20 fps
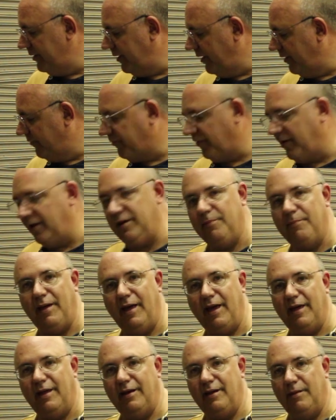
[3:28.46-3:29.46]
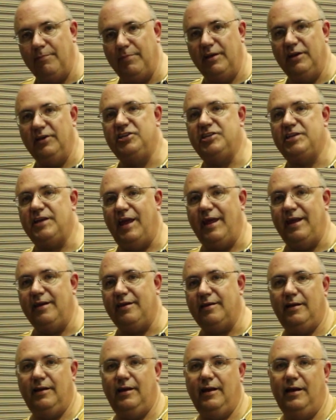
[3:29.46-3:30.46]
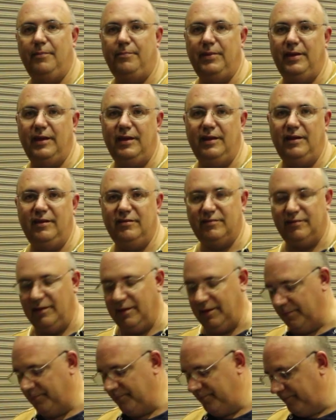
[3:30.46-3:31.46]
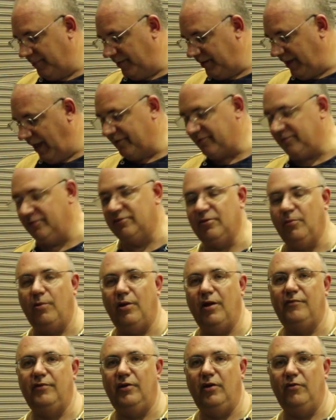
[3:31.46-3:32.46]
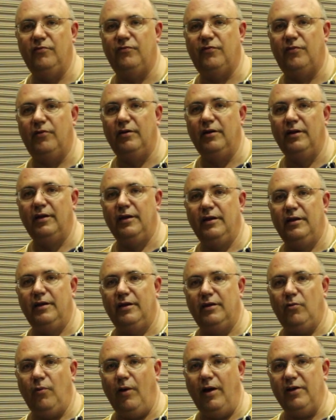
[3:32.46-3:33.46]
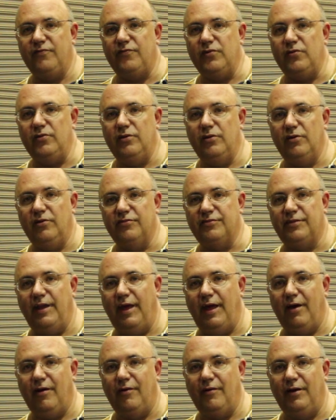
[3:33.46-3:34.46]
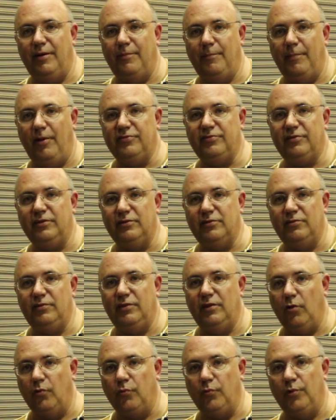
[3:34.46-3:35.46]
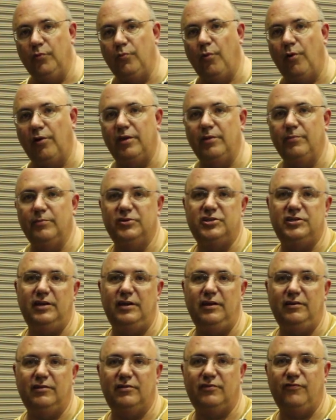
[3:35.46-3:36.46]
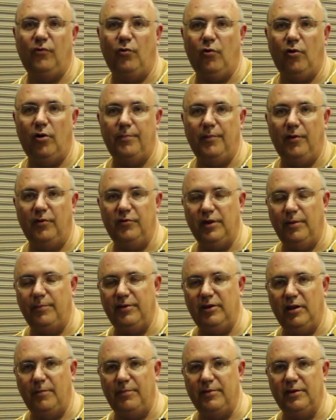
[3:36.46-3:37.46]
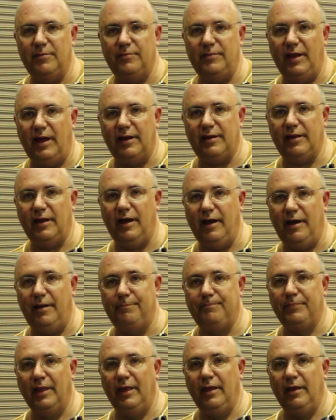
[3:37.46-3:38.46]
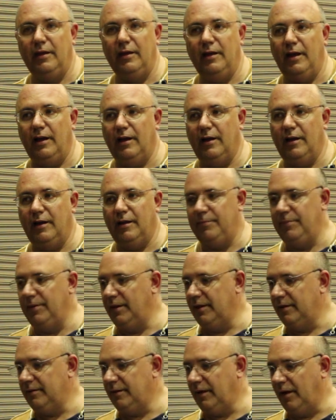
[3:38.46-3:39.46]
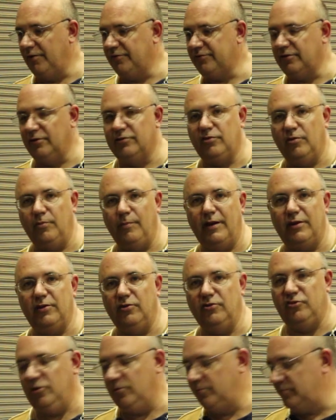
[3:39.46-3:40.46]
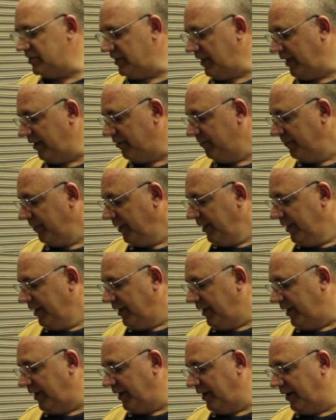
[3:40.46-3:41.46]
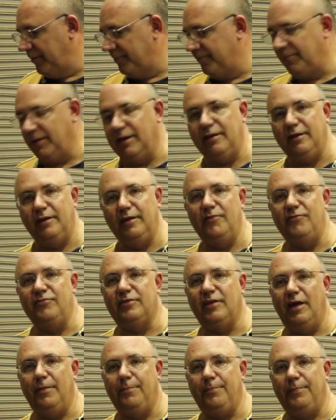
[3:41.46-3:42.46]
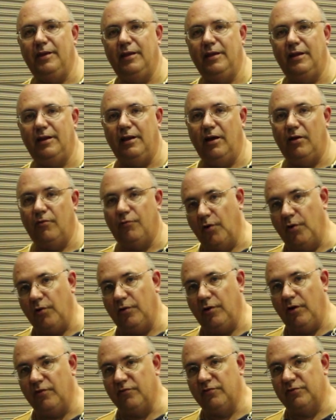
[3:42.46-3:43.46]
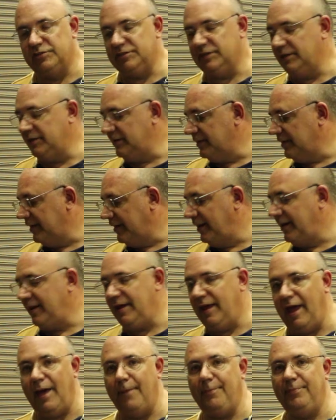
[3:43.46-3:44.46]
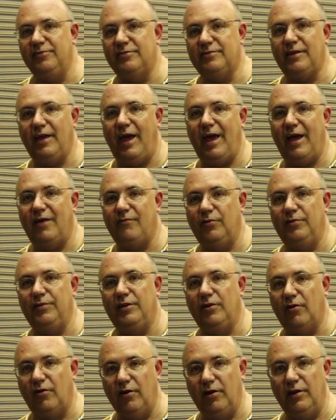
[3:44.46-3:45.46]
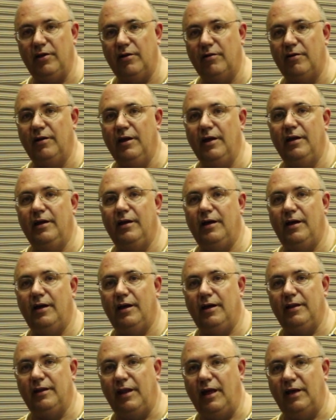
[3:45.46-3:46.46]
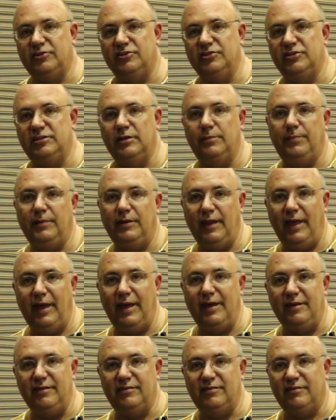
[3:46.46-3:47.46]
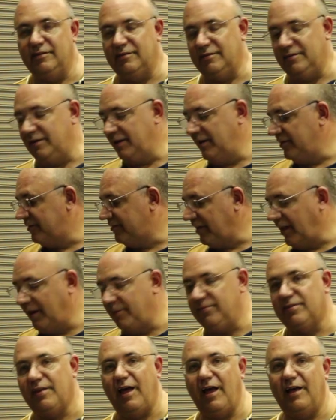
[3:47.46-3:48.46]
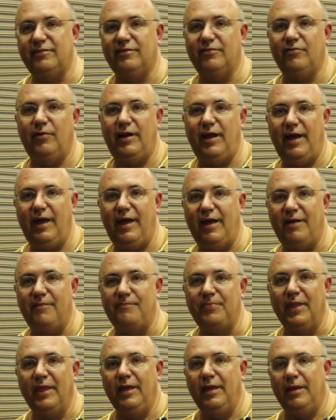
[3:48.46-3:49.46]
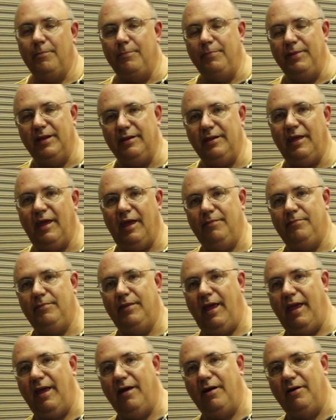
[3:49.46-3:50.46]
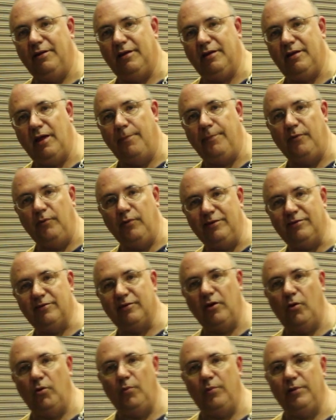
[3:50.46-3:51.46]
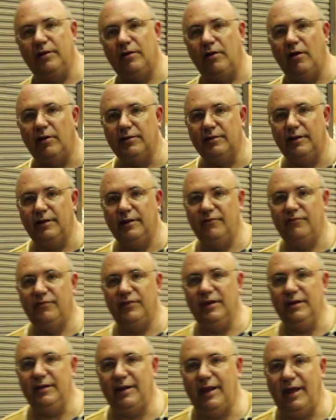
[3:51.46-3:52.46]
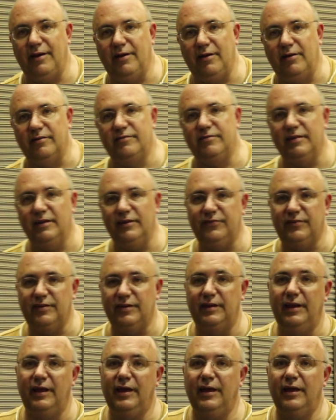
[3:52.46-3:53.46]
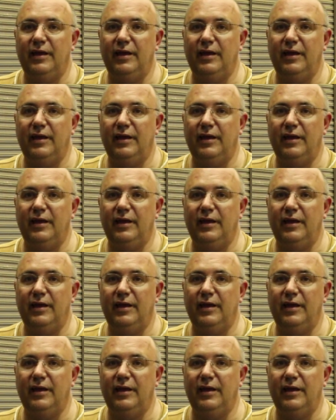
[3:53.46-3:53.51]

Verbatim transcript: a friend of mine, Ben Shank. Uh, ben is uh, actually someone I've known for quite a few years now, uh, mostly through the old woodworking machines forum, owwm.com, uh, but also through my YouTube channel. Uh, ben lives up in uh, Roanoke, Virginia, and he happens to have one of the earlier Lodge and Shipley lathes, 16 inch, same size as what I have. Ben came down a couple of weeks ago and we did our little event down here in Tifton,